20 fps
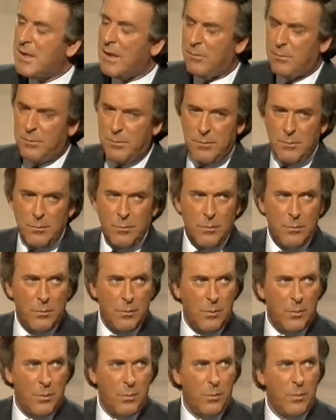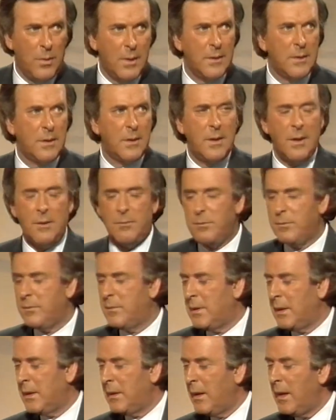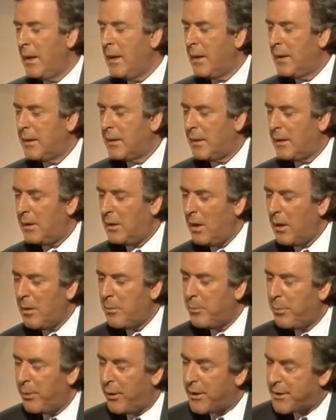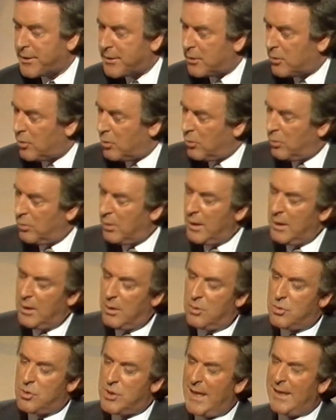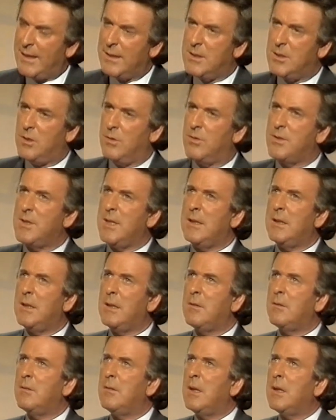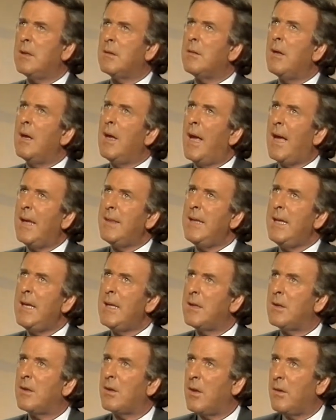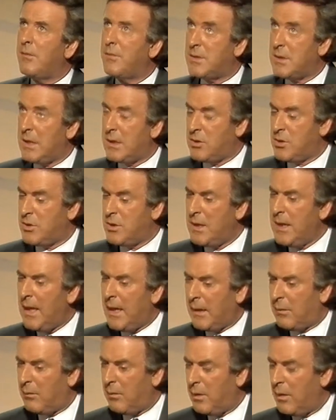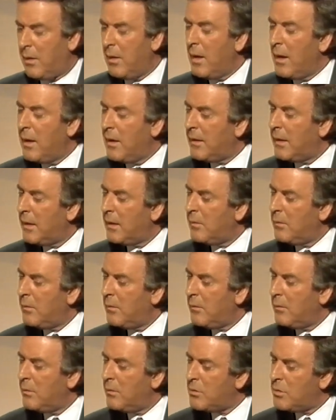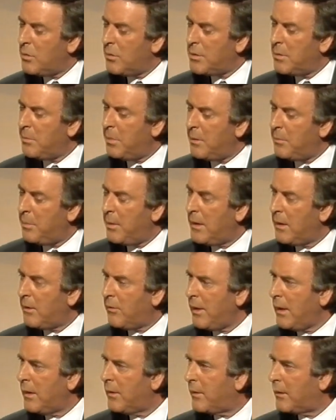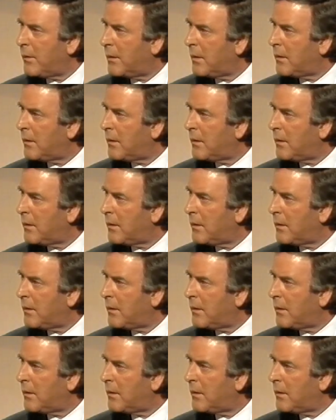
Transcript: uh, the, the, the young person who, who chatted to you said that, that at the end of the conversation she had with you, that you, you talked about being a cricketer,